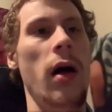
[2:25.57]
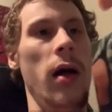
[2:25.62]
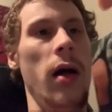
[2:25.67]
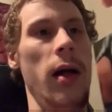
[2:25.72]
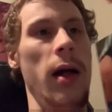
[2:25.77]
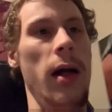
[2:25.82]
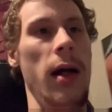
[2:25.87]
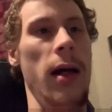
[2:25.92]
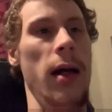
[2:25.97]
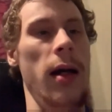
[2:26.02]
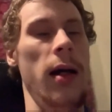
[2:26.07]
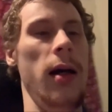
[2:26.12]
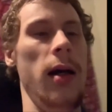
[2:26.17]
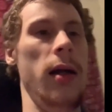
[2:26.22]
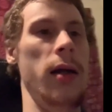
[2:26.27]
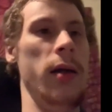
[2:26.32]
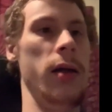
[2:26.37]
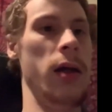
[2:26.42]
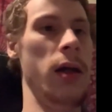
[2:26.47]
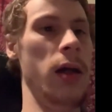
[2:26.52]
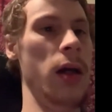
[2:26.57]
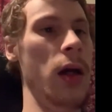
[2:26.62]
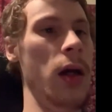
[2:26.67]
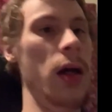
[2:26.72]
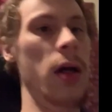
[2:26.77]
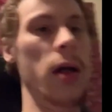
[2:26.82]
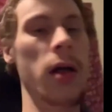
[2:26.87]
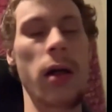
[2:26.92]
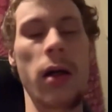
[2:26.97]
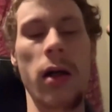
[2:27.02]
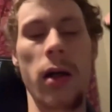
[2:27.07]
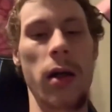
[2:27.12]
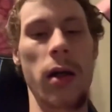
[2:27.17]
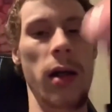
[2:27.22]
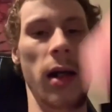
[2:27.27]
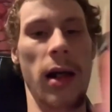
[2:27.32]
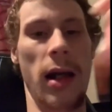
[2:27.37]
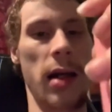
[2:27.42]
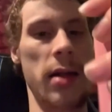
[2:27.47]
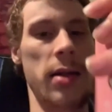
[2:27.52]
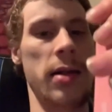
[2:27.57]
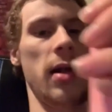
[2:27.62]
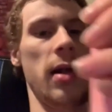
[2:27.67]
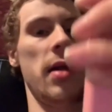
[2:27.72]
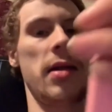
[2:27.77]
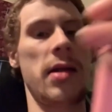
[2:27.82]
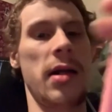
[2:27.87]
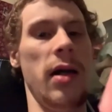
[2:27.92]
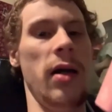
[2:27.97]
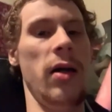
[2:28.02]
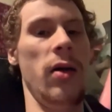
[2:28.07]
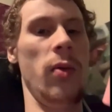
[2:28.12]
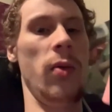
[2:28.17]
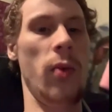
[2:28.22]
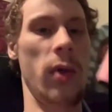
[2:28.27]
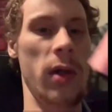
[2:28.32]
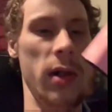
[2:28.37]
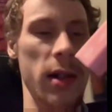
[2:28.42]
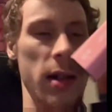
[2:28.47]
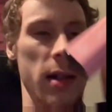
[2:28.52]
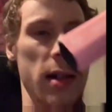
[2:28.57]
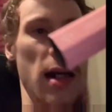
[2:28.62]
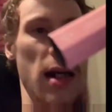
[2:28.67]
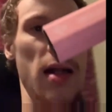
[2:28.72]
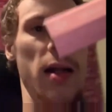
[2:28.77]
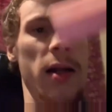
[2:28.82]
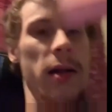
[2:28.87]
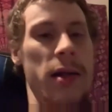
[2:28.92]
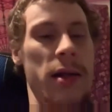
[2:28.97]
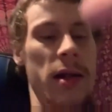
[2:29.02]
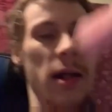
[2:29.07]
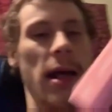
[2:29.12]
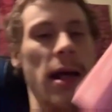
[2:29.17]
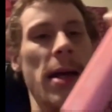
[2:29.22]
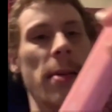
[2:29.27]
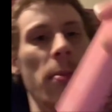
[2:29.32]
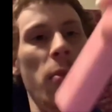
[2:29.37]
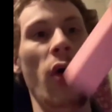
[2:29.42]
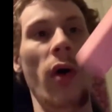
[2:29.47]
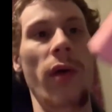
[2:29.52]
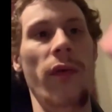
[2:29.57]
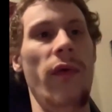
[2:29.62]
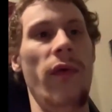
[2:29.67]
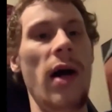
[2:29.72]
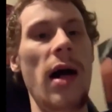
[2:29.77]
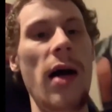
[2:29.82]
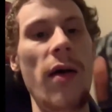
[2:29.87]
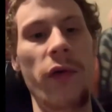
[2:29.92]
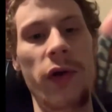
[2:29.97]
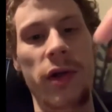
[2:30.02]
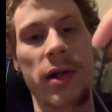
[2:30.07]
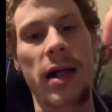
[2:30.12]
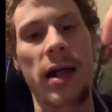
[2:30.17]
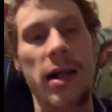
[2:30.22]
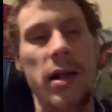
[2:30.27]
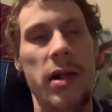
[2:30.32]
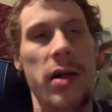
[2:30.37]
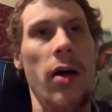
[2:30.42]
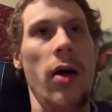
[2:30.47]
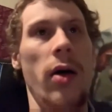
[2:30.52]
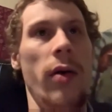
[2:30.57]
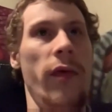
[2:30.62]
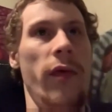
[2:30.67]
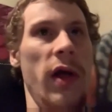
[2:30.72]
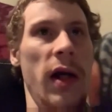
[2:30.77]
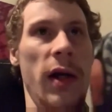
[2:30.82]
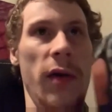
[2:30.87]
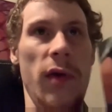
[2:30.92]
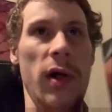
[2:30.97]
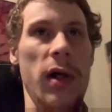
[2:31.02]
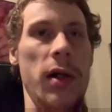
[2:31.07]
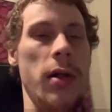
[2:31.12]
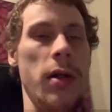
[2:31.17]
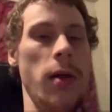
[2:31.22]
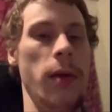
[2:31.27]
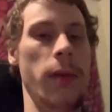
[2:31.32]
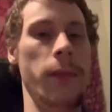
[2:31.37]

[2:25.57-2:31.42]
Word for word: And like I said, scale 1 to 10 is an 8.5. You taste all flavors.